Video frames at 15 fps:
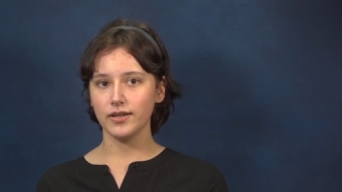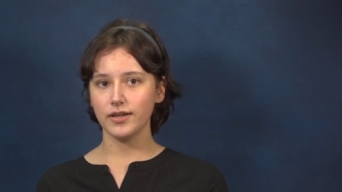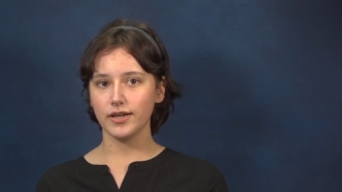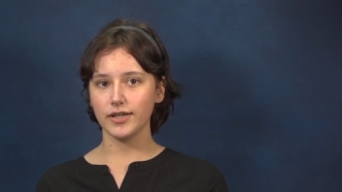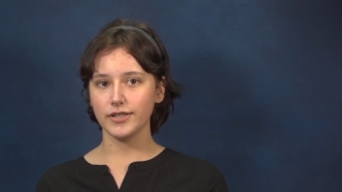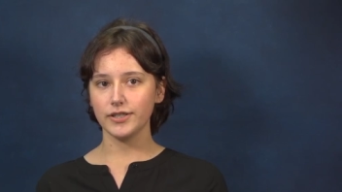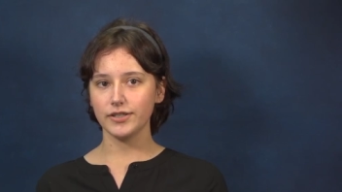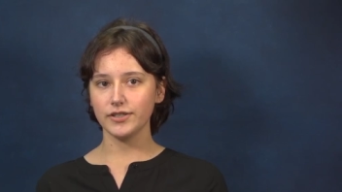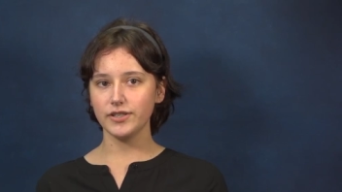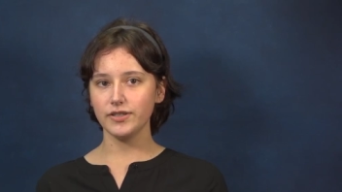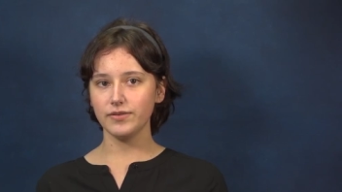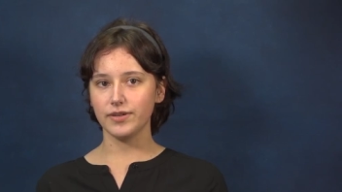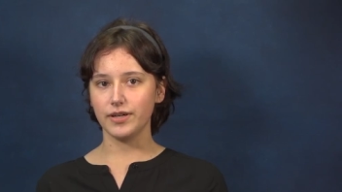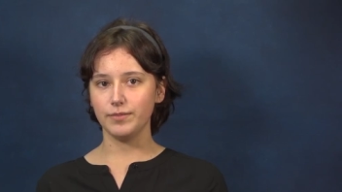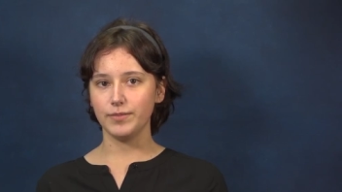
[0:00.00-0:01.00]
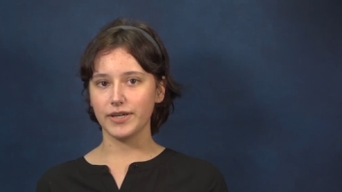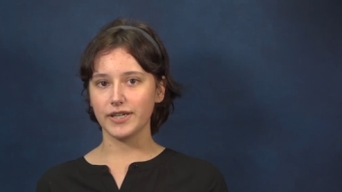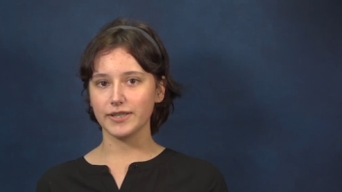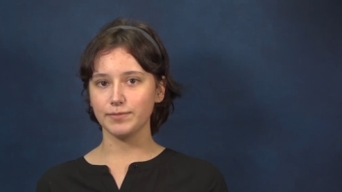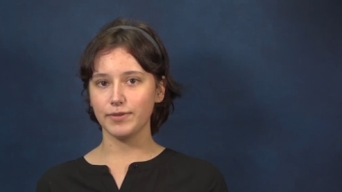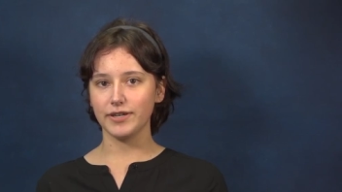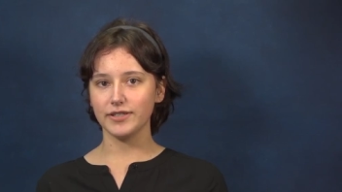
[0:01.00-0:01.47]
I chose to run
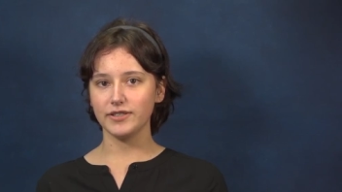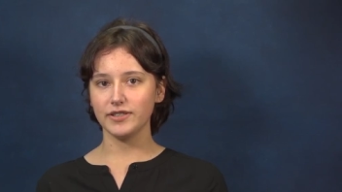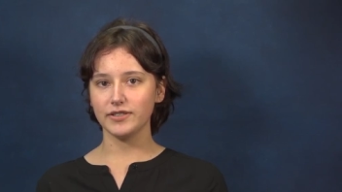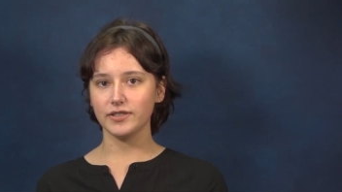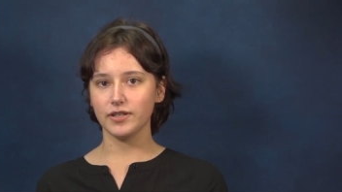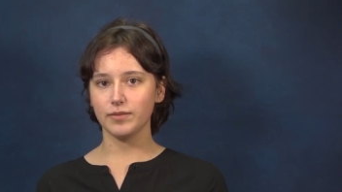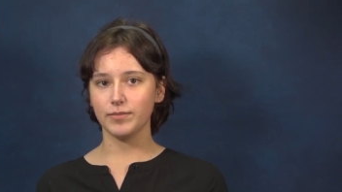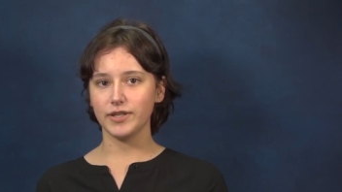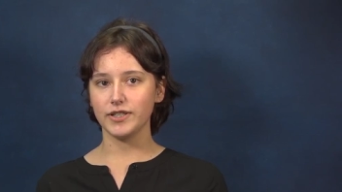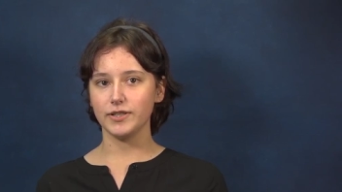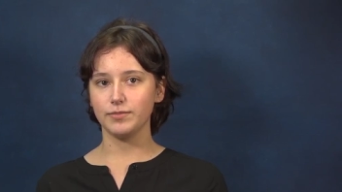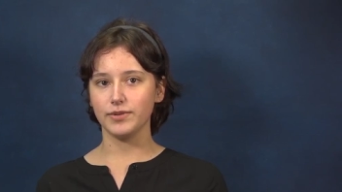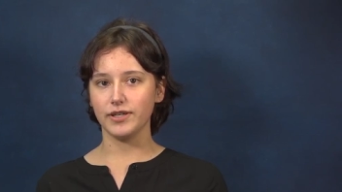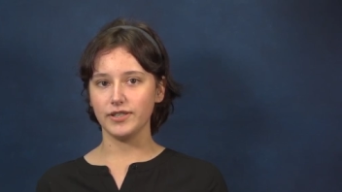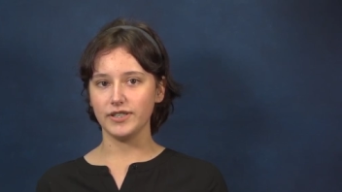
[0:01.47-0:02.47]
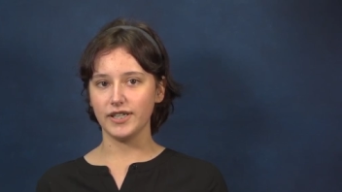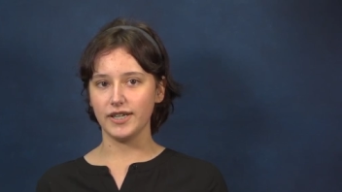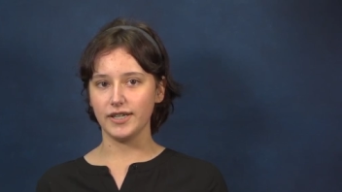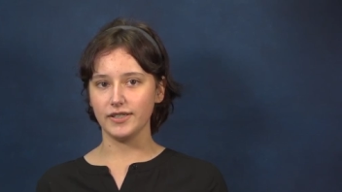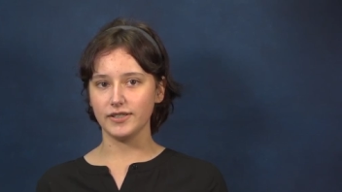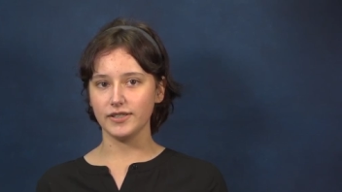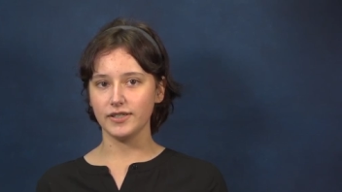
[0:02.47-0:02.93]
because presidents are meant to bring
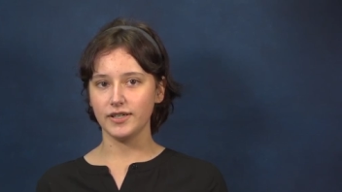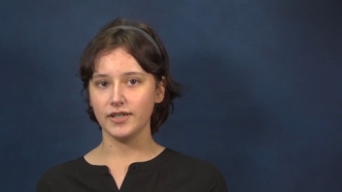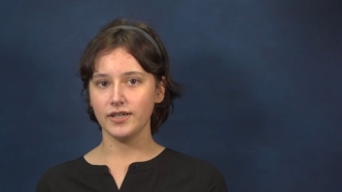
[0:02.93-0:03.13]
change,